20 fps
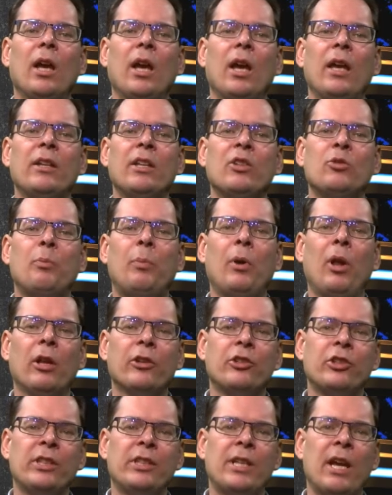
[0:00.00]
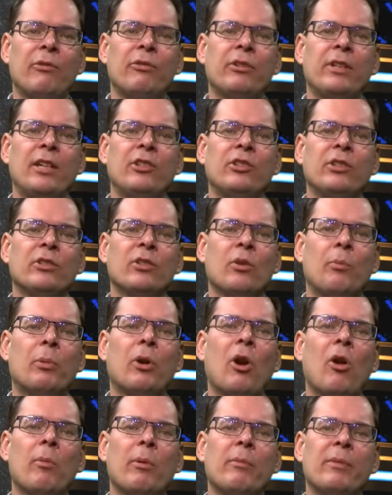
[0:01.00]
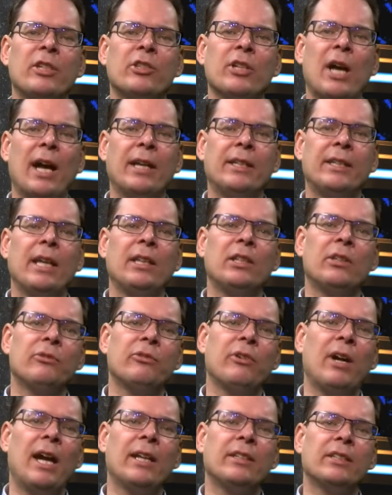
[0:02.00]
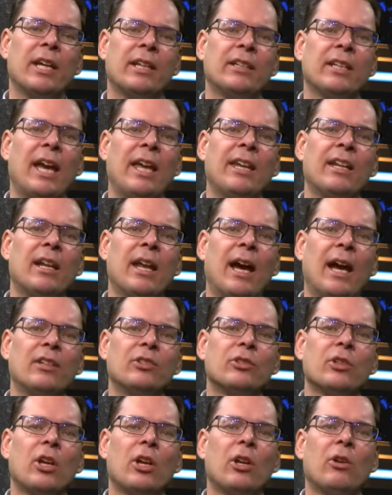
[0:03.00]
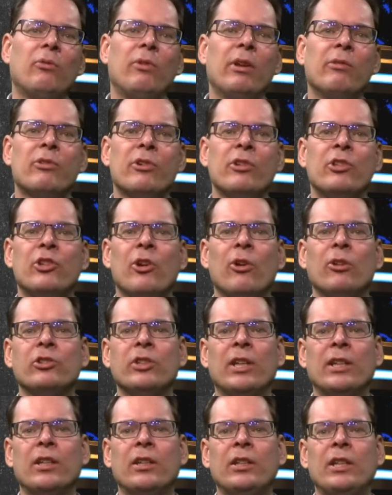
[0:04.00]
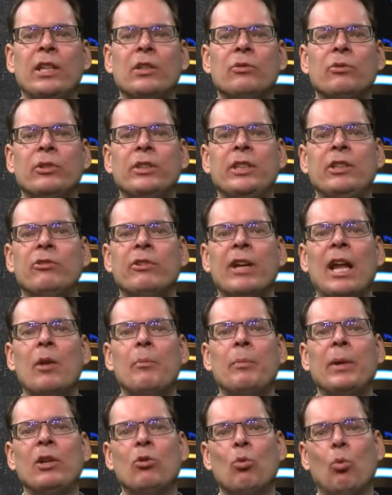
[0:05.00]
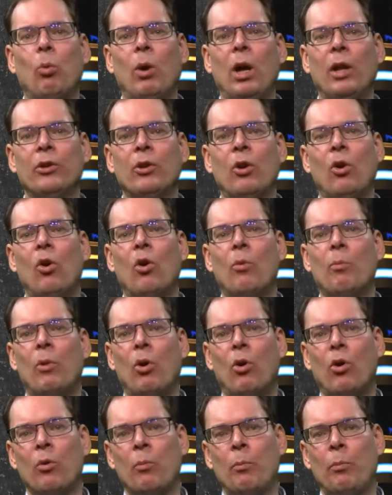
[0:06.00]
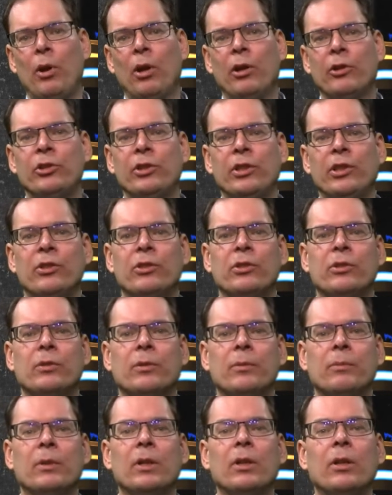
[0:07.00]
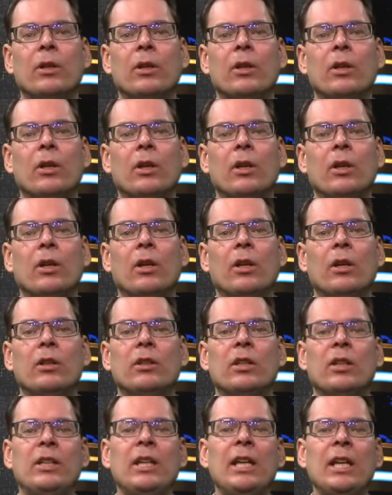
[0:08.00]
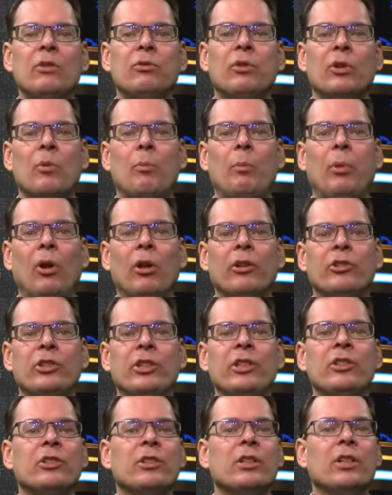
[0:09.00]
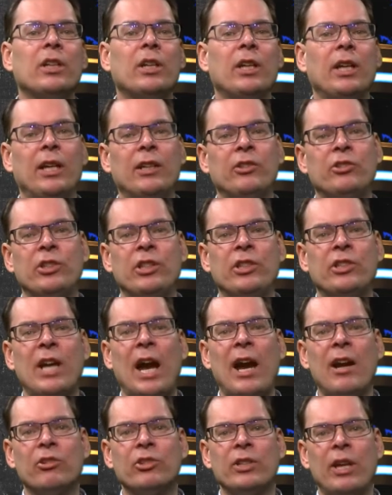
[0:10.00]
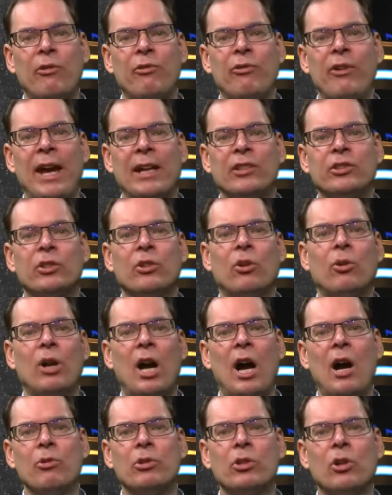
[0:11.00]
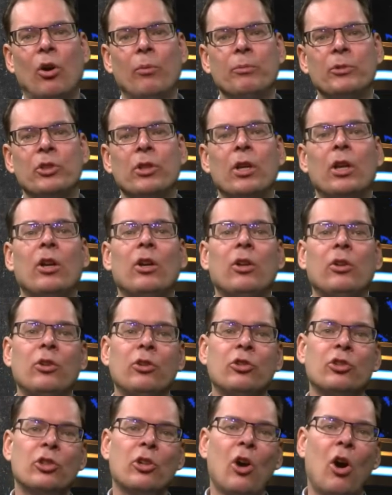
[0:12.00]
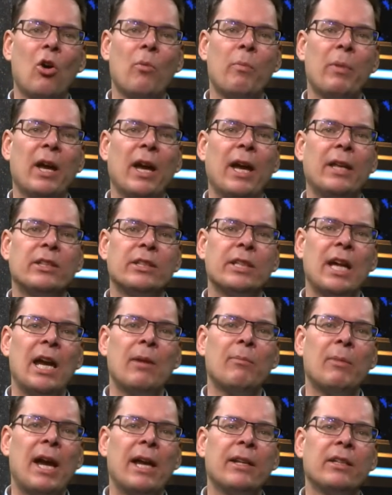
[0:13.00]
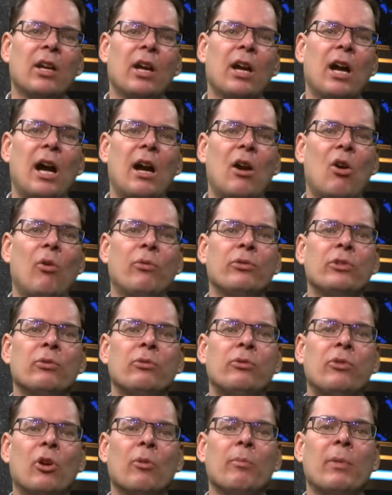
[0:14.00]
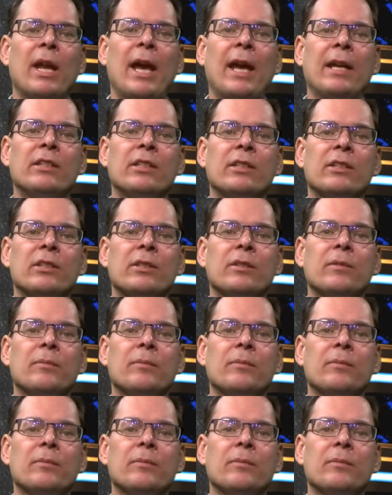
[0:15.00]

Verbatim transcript: In this policy definition, the problem is identified and analyzed with results in the need for developing one or more policies. The need for the policies, its desires, effects or outcomes, the scope and timeline are often formulated.